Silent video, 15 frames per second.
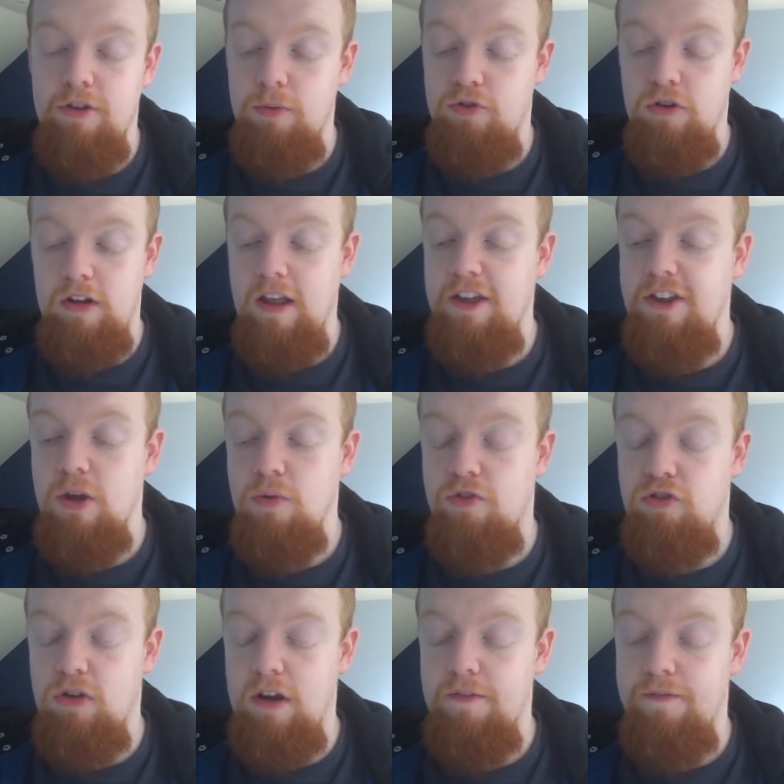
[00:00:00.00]
They were trying to like you know
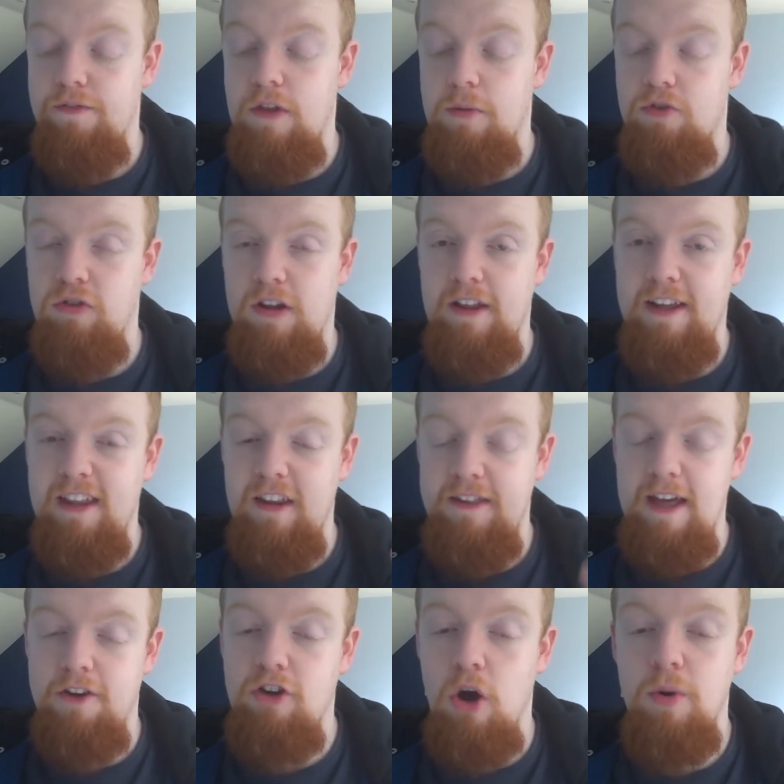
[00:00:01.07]
they were trying to like, get the
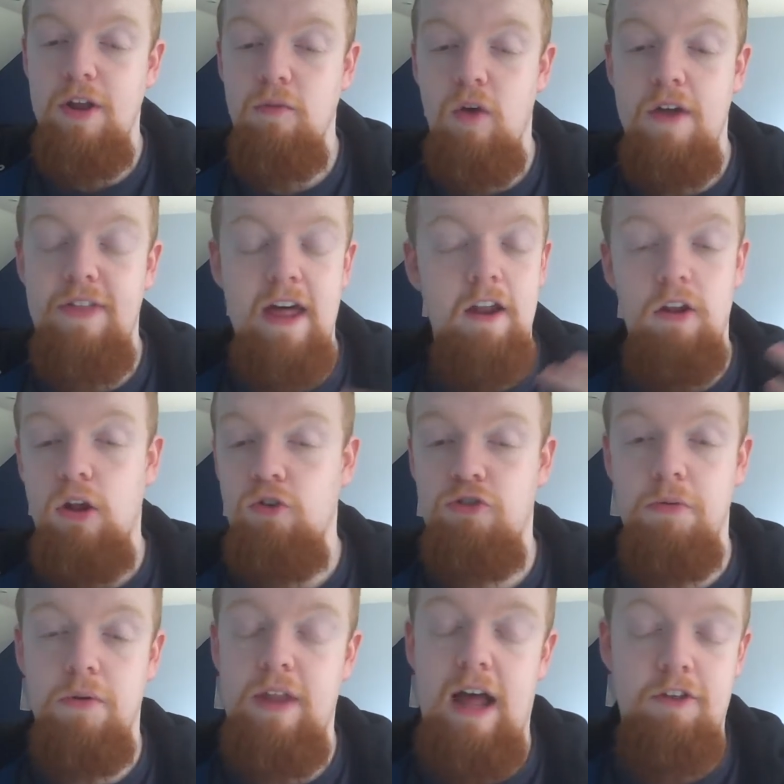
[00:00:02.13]
net coding right. They had a lot of
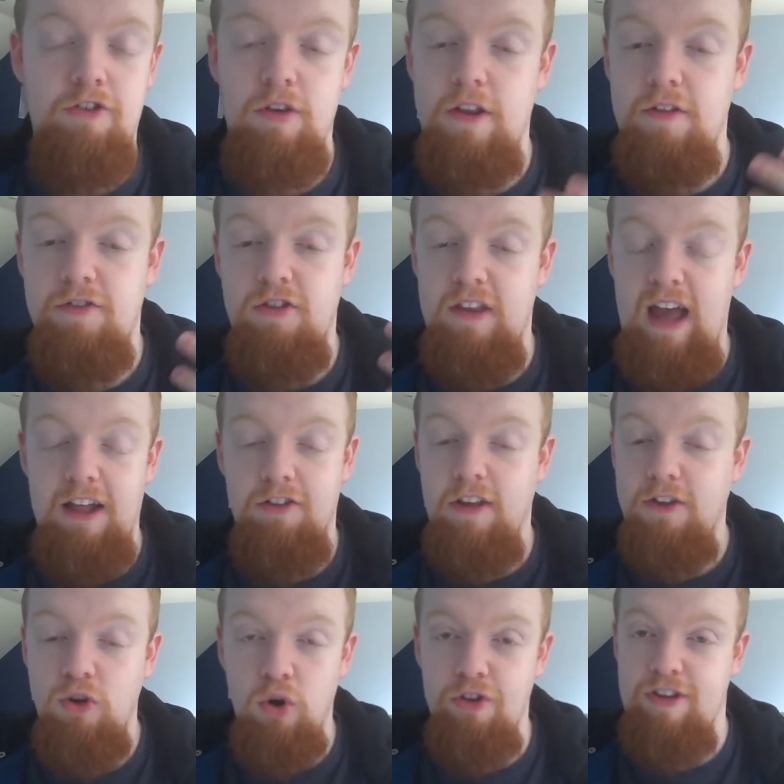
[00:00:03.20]
trouble with that, so they so they had to
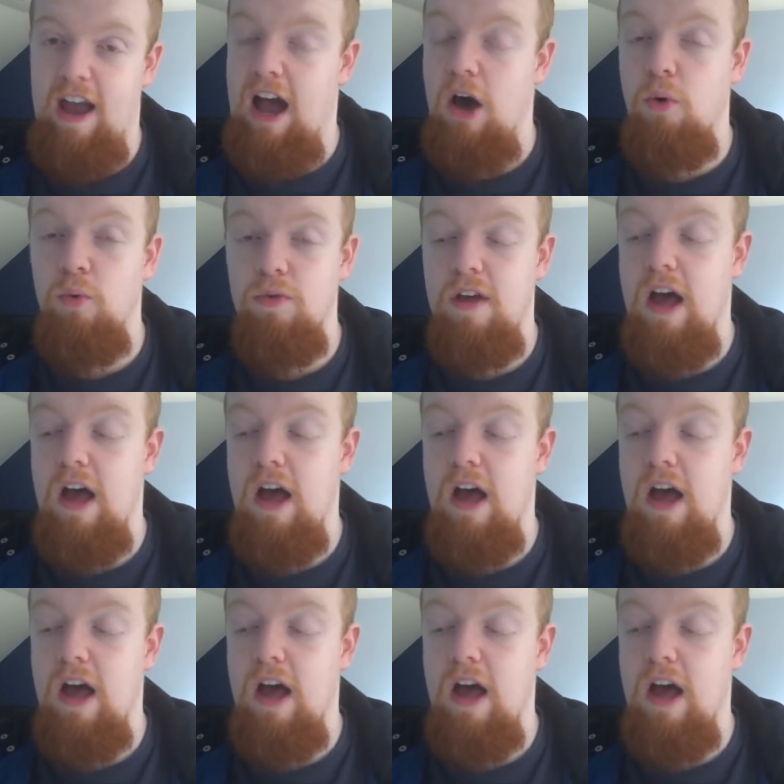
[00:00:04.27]
like cut it out.